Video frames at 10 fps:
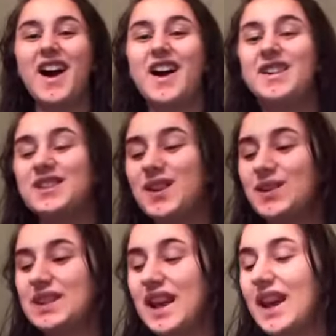So
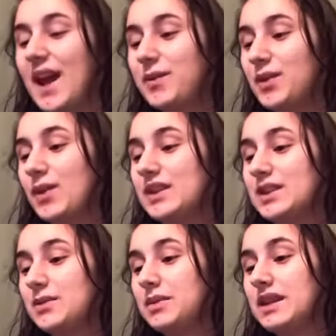today I'm going to
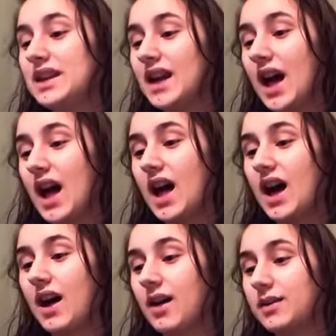be
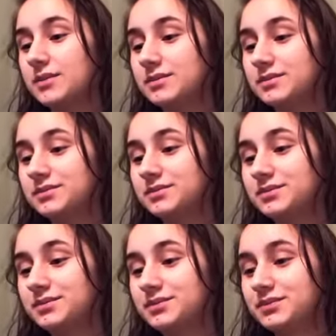
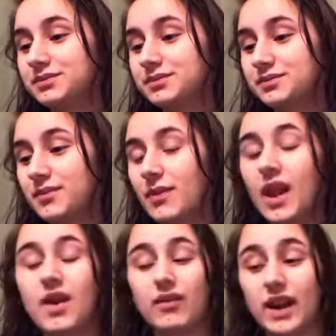
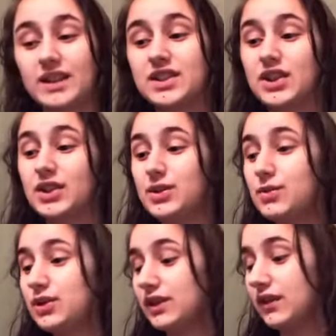reacting to her new
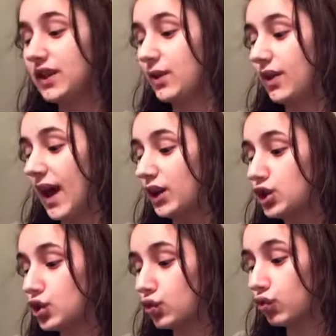music video that
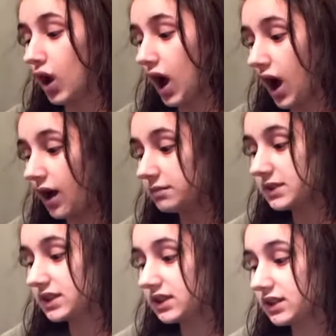
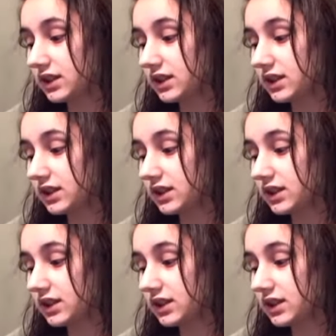dropped.